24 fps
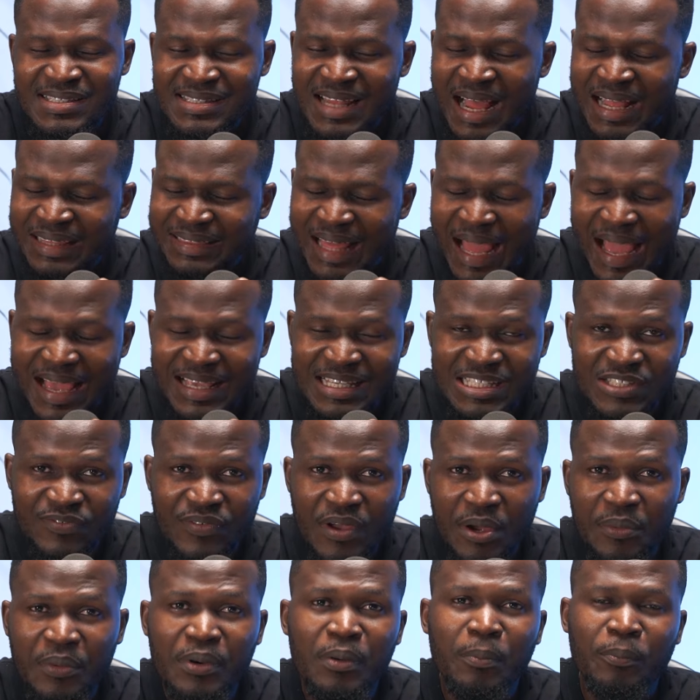That tie is
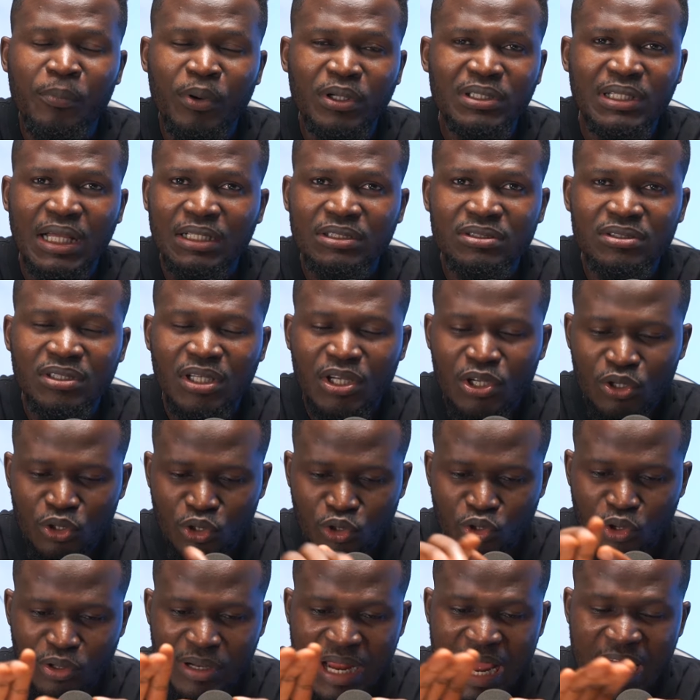very important. You
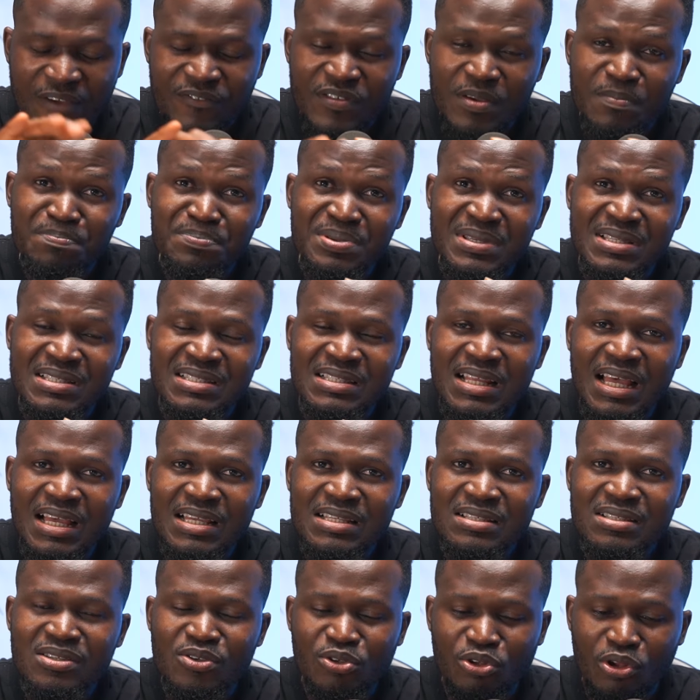don't have a
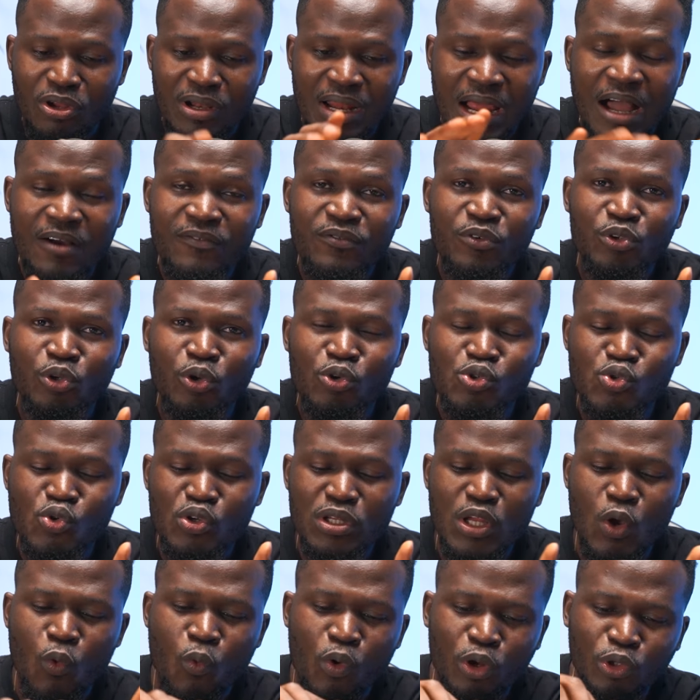business. You don't have, so
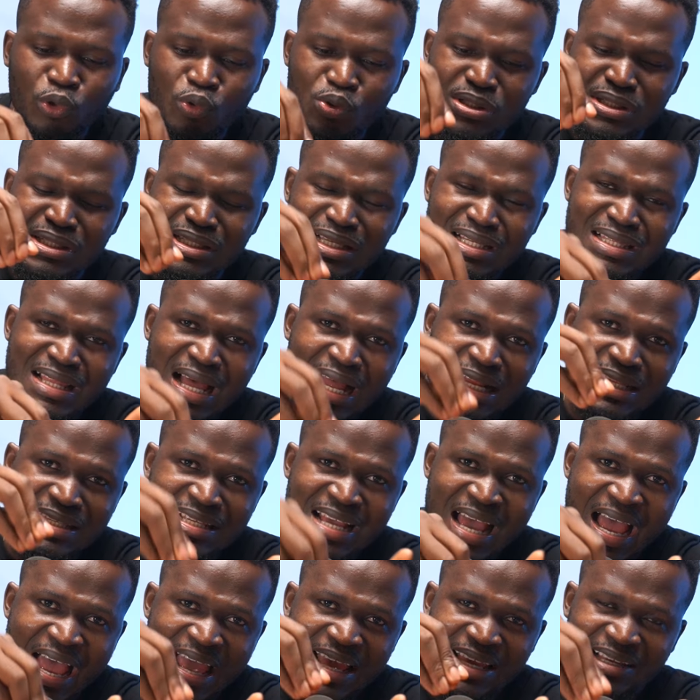they want to see that
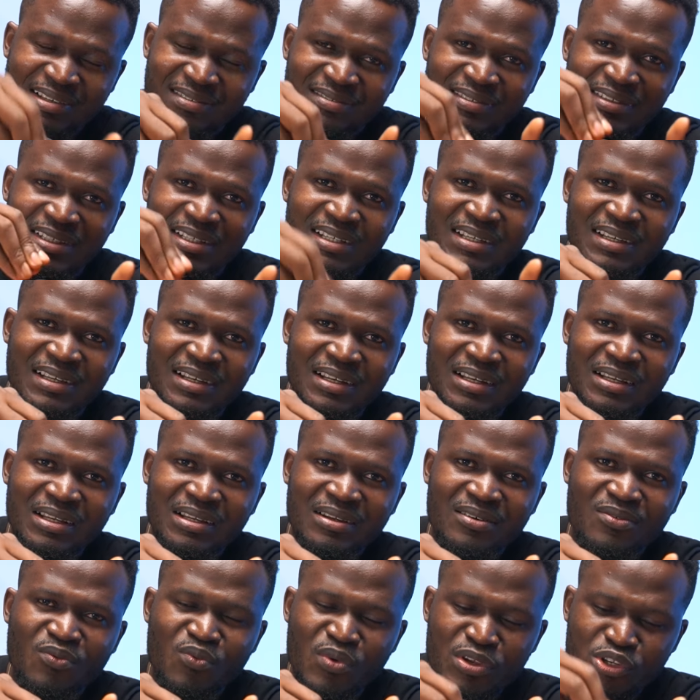tie,
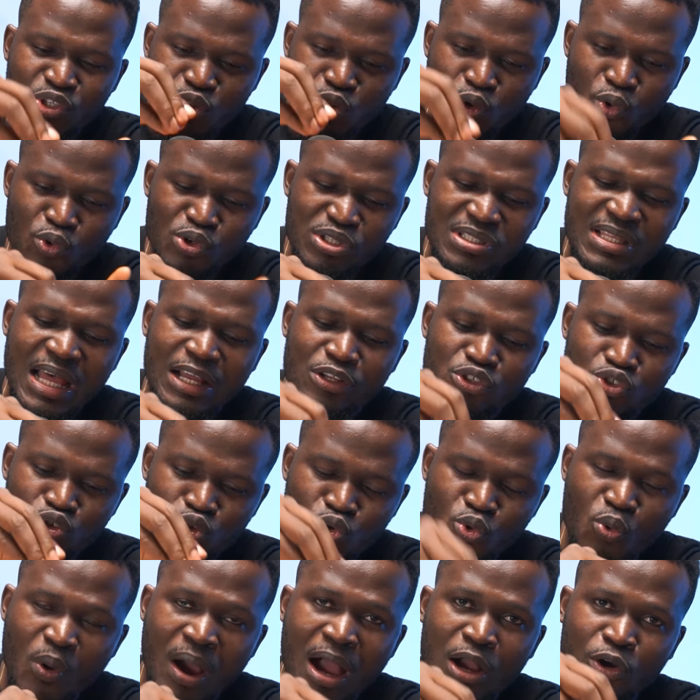which shows that
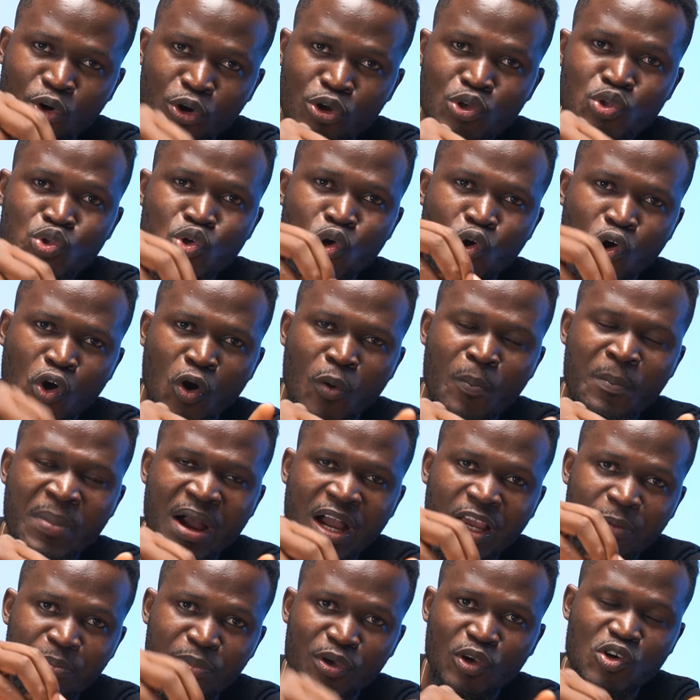you are going to come
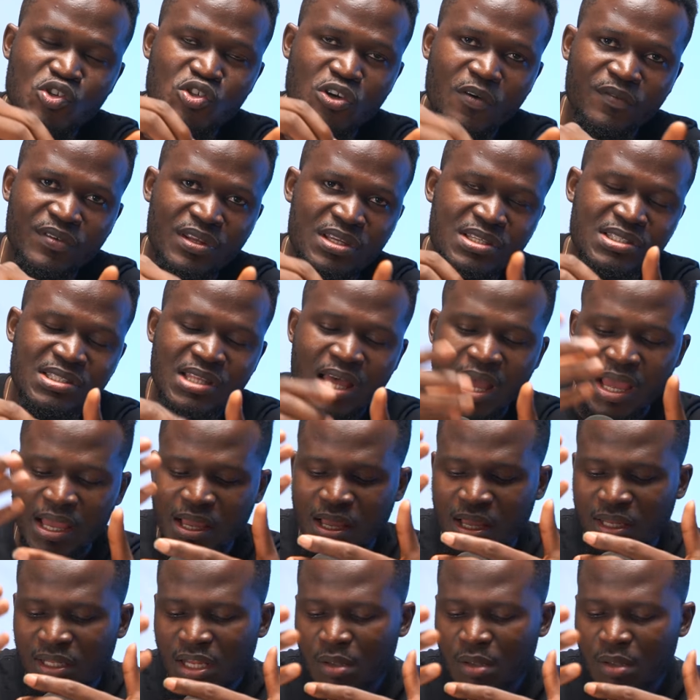back because of this tie.